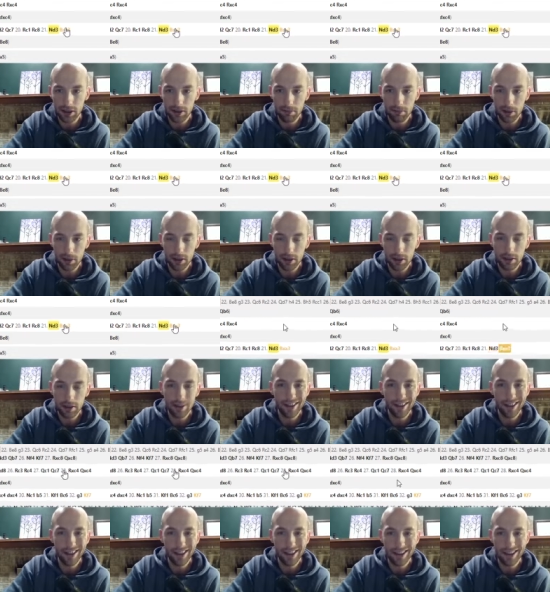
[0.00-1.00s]
But in
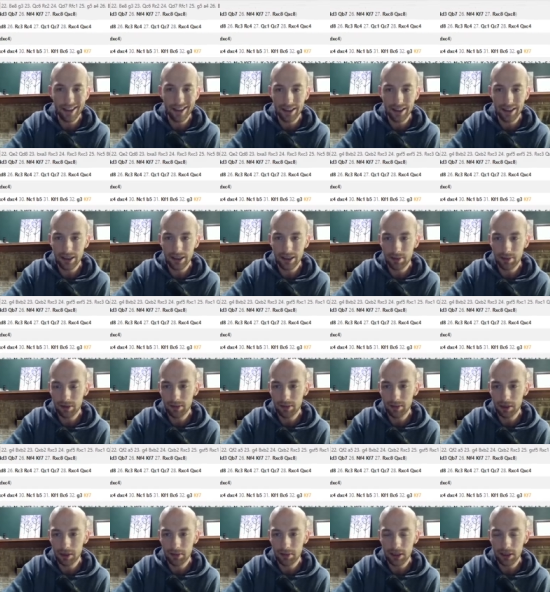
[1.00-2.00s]
any case, I played
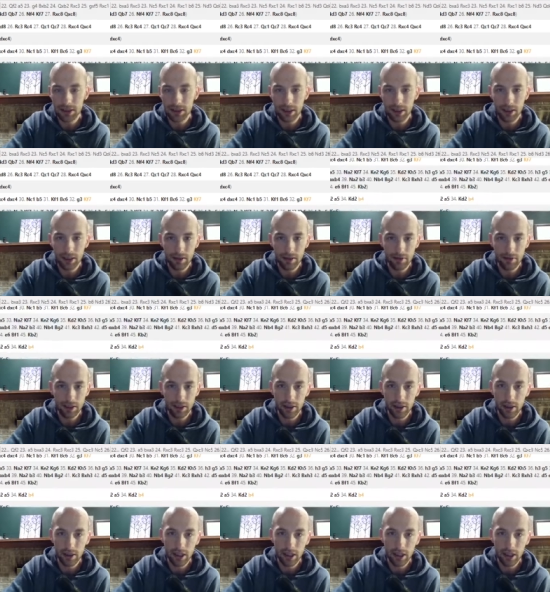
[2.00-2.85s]
bishop takes a3,